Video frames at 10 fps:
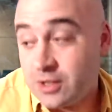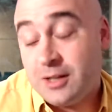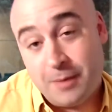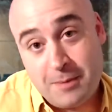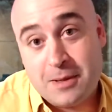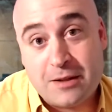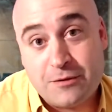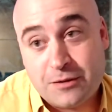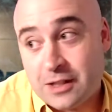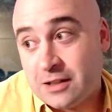It might be that
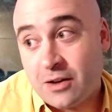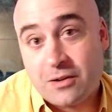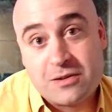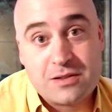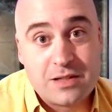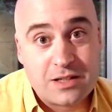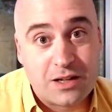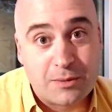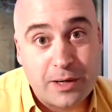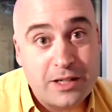$15 is a
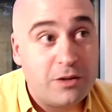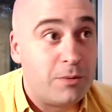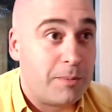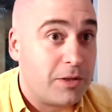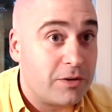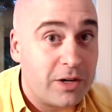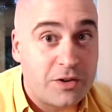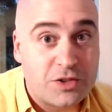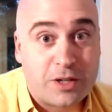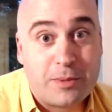lot of money to you. It might be $30 a
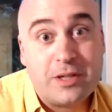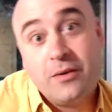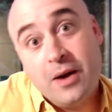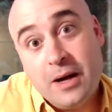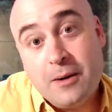lot of money to you.